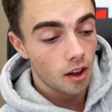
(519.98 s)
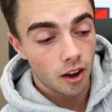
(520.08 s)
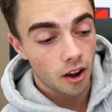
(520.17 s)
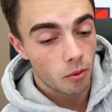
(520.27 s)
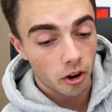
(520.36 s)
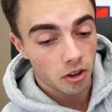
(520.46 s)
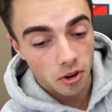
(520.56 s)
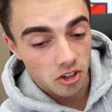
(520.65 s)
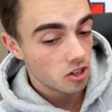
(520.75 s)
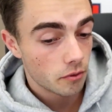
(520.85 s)
uh,
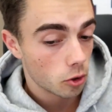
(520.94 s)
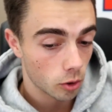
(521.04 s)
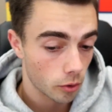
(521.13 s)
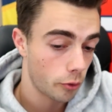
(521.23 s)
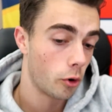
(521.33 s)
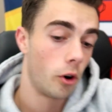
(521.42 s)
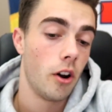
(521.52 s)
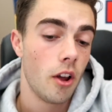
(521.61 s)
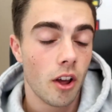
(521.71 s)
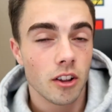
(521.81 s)
recommend G Fuel for
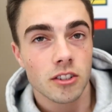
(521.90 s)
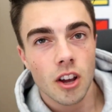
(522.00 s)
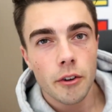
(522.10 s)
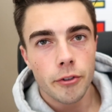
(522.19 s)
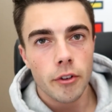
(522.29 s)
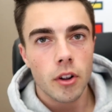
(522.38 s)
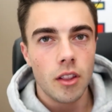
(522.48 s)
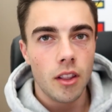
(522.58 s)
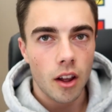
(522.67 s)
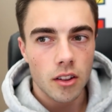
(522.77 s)
stuff
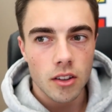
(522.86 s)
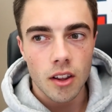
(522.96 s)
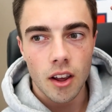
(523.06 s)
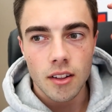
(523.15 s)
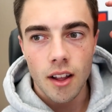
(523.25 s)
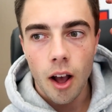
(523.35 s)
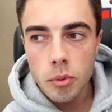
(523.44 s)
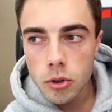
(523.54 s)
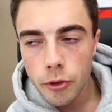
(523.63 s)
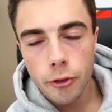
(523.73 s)
that it
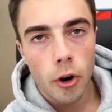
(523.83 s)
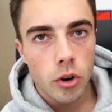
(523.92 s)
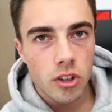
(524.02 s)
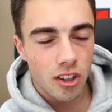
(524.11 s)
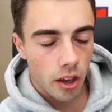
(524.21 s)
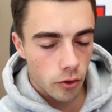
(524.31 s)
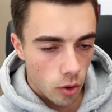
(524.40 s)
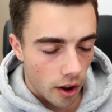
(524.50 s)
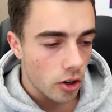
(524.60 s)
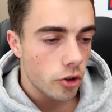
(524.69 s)
helps you focus, it gives
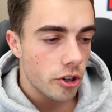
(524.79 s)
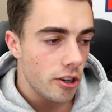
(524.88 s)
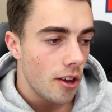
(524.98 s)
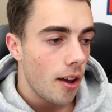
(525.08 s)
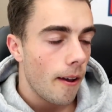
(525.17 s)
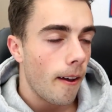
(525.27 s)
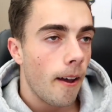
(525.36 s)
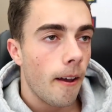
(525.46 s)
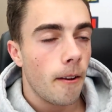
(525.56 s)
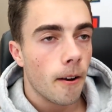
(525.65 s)
you energy,
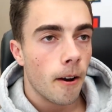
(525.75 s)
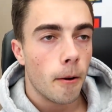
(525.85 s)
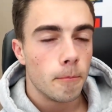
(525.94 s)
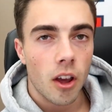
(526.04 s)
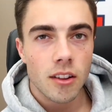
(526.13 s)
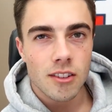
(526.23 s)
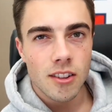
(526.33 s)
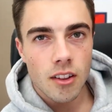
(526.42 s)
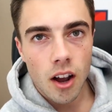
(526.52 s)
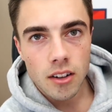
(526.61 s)
and um, it's
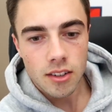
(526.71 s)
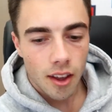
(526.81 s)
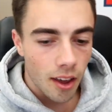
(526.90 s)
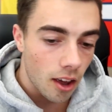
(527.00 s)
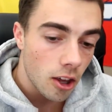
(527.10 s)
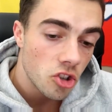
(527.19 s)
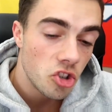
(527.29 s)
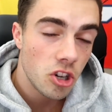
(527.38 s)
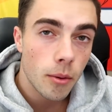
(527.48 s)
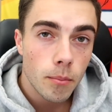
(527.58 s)
not a
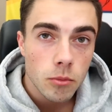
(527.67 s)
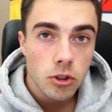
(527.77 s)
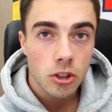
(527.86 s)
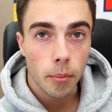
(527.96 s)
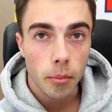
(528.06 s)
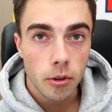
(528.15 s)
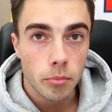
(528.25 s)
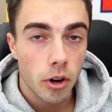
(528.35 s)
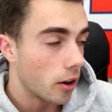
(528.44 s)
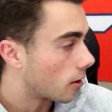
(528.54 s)
gym
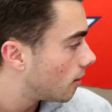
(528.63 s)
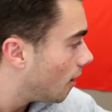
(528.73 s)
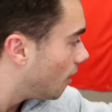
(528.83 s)
supplement product.